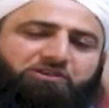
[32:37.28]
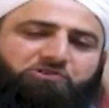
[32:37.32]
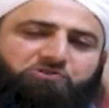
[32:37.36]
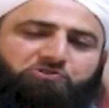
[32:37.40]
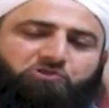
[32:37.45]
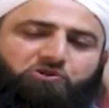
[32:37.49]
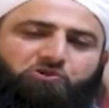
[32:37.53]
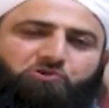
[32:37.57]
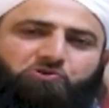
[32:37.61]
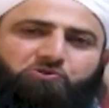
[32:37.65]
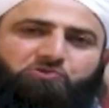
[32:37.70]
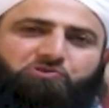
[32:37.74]

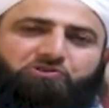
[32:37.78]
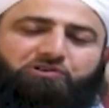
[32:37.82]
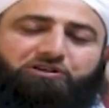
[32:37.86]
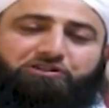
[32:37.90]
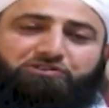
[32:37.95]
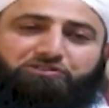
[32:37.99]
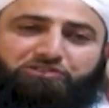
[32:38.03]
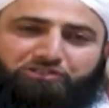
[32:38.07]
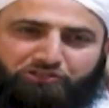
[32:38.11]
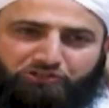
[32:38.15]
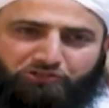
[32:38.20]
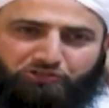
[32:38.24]
So
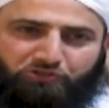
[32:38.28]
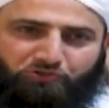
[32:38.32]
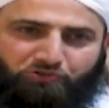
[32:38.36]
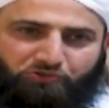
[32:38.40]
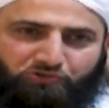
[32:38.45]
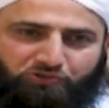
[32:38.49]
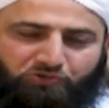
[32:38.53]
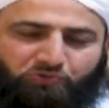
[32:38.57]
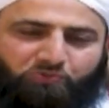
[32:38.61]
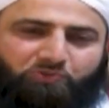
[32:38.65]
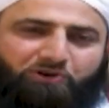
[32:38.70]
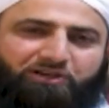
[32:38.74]
continue
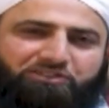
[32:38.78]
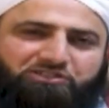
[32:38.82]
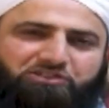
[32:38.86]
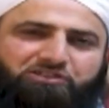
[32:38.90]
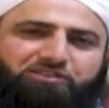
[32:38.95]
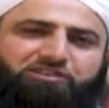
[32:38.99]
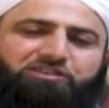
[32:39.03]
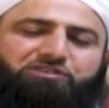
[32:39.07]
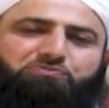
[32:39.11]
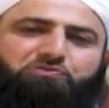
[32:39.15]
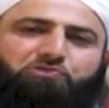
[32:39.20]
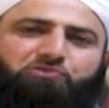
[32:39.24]
to watch
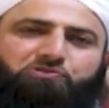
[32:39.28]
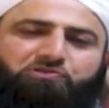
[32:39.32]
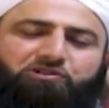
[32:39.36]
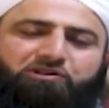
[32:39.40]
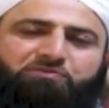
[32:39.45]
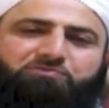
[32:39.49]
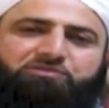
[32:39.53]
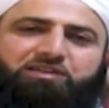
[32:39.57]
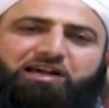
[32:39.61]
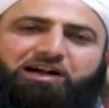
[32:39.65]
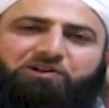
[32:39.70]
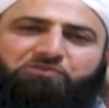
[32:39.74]
these
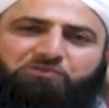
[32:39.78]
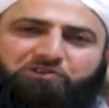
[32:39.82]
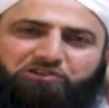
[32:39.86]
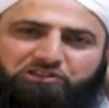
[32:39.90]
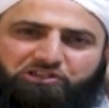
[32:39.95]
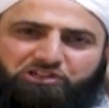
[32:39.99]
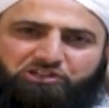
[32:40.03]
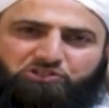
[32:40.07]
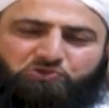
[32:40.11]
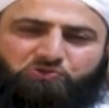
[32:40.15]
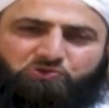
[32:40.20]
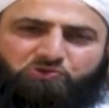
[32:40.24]
programs, our
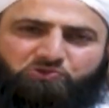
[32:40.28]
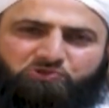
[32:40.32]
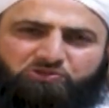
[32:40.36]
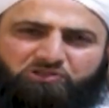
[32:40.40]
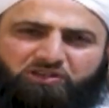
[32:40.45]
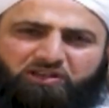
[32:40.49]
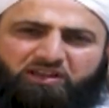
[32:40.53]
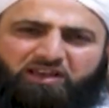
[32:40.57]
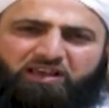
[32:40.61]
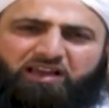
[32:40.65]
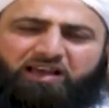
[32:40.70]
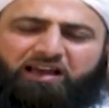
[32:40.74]

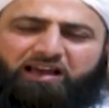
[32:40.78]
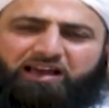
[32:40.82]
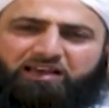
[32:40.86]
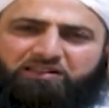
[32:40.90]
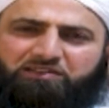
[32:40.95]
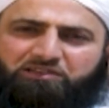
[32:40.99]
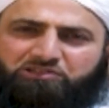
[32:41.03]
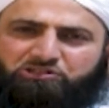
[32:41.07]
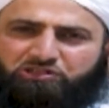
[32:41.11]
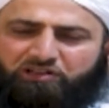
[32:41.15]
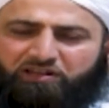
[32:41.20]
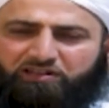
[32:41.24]
issues,
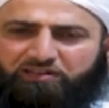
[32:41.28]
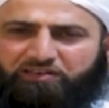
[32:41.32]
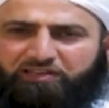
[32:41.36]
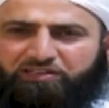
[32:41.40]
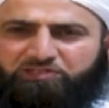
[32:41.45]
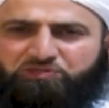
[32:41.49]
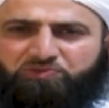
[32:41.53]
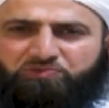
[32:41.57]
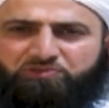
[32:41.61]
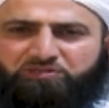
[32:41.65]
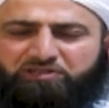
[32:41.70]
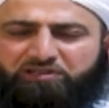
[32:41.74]
and
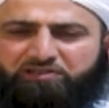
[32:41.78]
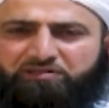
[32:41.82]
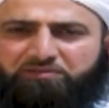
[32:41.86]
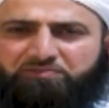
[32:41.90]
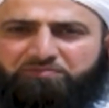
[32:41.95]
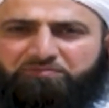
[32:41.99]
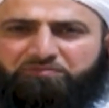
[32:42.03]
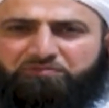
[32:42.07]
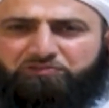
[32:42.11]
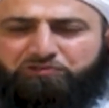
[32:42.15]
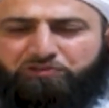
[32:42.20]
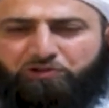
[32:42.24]
inshallah
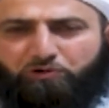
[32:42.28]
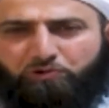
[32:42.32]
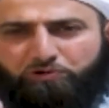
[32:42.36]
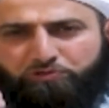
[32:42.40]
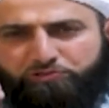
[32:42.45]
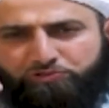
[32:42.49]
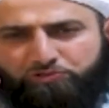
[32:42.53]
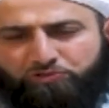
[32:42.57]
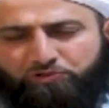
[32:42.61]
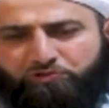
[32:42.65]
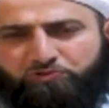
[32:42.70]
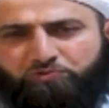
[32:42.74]

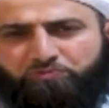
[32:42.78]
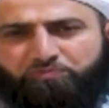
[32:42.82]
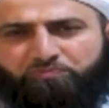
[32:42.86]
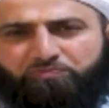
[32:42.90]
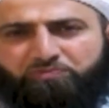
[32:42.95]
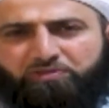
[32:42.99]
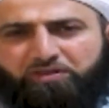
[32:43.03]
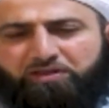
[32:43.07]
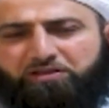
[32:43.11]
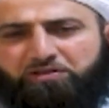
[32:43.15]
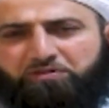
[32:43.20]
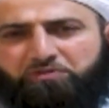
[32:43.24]
also
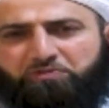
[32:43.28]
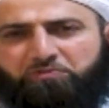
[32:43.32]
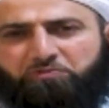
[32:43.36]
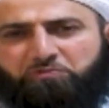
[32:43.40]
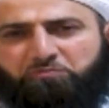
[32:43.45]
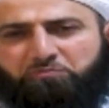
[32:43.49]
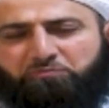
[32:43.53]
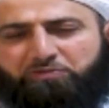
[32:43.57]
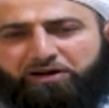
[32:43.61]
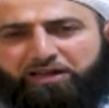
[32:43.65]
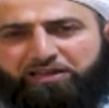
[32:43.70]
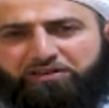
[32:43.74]

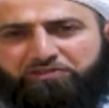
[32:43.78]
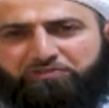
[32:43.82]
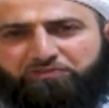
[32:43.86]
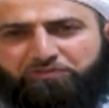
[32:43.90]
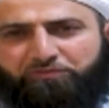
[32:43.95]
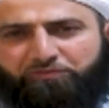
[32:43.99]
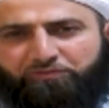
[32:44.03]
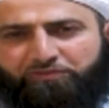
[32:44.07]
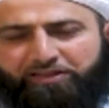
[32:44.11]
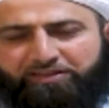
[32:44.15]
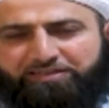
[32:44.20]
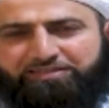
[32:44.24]
by
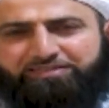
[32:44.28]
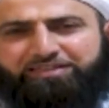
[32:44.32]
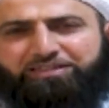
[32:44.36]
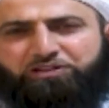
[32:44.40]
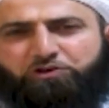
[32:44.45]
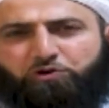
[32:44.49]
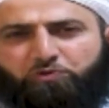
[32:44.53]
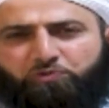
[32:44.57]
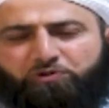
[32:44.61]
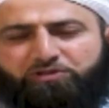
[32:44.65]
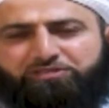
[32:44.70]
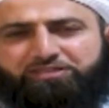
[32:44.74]

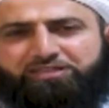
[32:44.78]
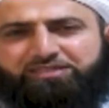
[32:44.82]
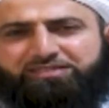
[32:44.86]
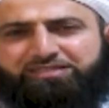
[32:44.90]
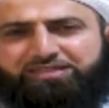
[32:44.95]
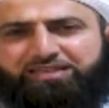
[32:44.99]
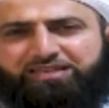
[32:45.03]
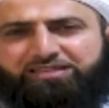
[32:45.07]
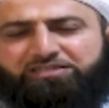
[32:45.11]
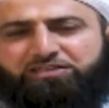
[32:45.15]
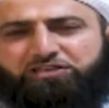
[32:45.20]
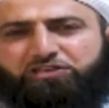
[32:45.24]
reflecting over these
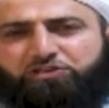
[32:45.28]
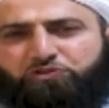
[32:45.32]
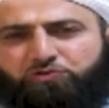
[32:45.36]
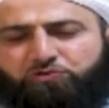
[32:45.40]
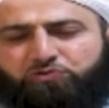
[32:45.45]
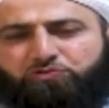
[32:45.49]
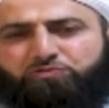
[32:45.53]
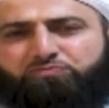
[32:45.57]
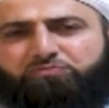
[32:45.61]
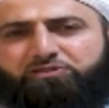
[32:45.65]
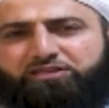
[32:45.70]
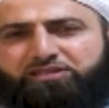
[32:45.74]
things, it
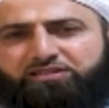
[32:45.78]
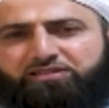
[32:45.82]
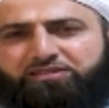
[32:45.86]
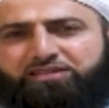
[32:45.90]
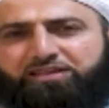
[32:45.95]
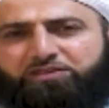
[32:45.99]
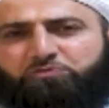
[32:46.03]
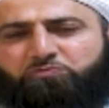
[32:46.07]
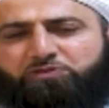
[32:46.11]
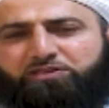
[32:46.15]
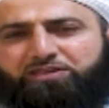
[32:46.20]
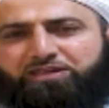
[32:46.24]
could be
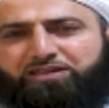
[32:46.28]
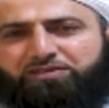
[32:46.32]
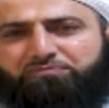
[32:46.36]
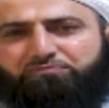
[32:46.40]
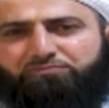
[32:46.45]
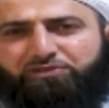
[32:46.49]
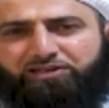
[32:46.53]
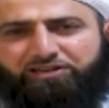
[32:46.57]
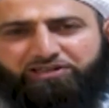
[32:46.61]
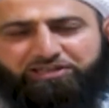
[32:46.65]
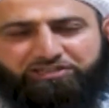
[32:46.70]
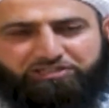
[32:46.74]
that we can
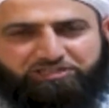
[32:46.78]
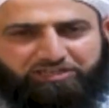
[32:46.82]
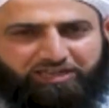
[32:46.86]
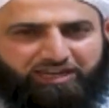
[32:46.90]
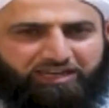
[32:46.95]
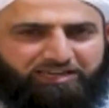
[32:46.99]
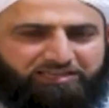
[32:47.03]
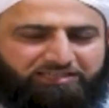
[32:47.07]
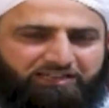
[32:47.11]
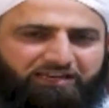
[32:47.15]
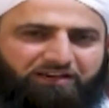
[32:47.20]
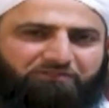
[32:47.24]
build a
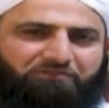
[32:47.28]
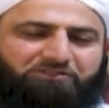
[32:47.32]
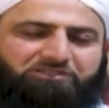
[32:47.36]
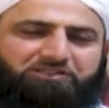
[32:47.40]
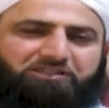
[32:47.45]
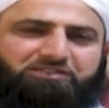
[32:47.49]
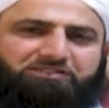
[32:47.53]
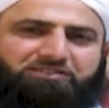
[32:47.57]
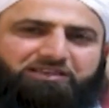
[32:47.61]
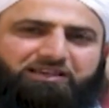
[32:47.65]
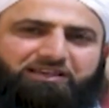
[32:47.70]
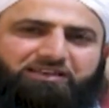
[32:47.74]
change in our
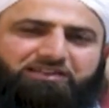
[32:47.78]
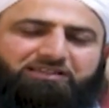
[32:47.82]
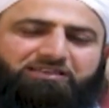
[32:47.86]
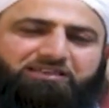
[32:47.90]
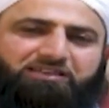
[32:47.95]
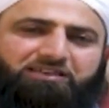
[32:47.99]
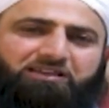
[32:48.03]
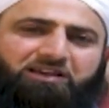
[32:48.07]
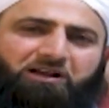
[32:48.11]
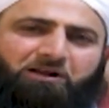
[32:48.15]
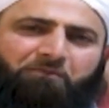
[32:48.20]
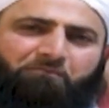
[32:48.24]

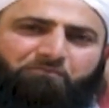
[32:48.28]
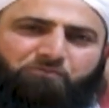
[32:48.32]
society.